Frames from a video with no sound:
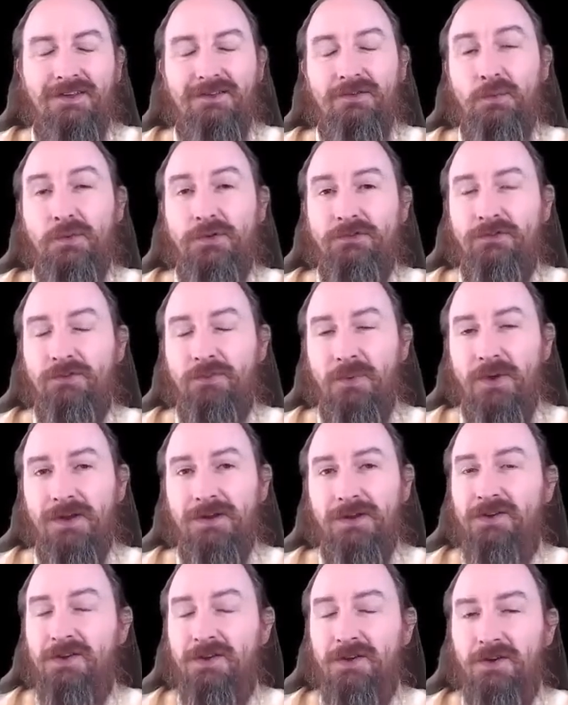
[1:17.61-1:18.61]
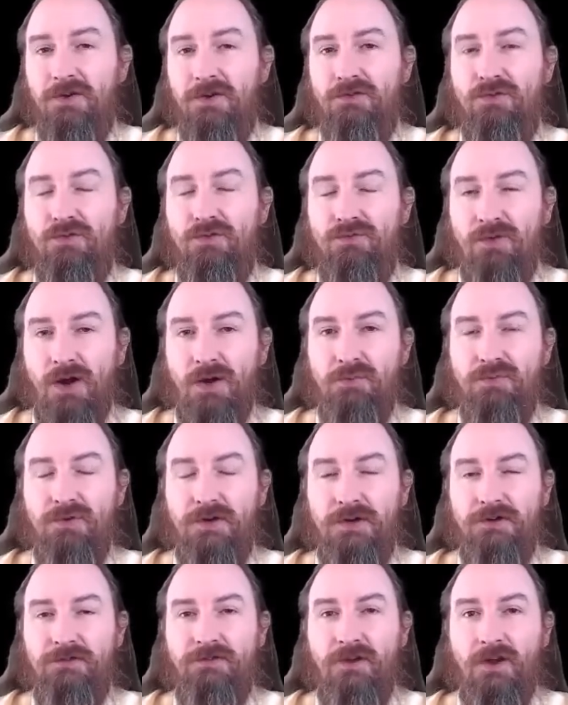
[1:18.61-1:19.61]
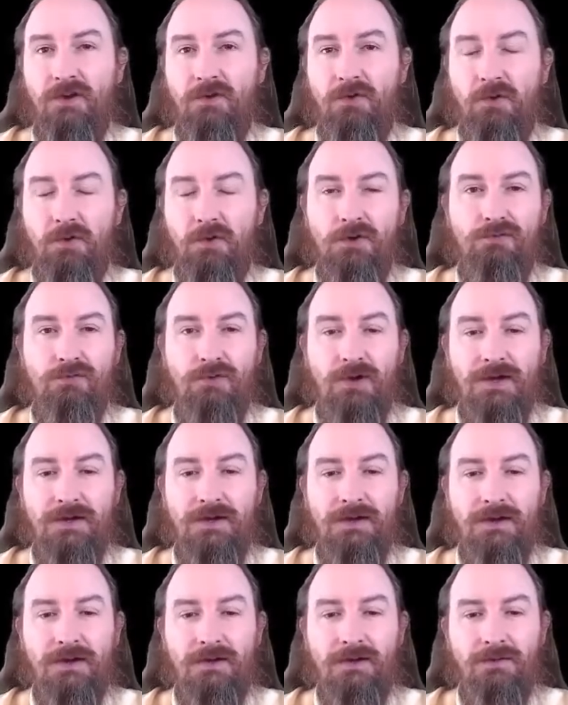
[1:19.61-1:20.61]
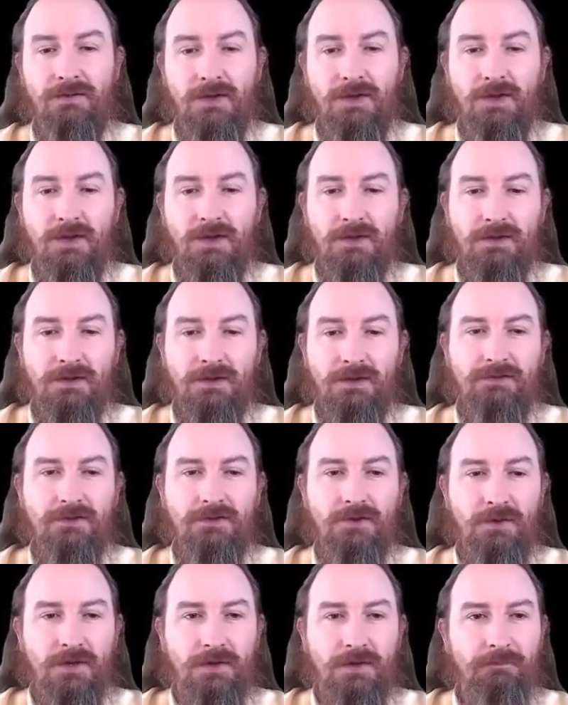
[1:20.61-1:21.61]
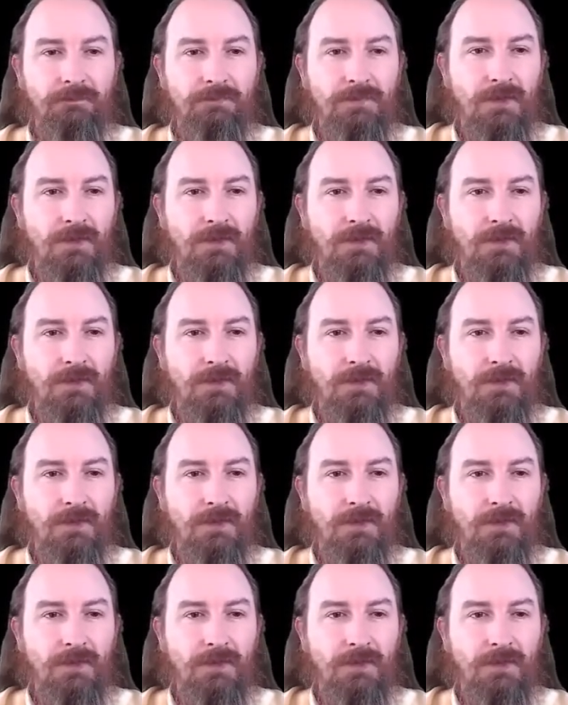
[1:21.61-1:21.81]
which is why you can go to robrich.org right now. Let's do it.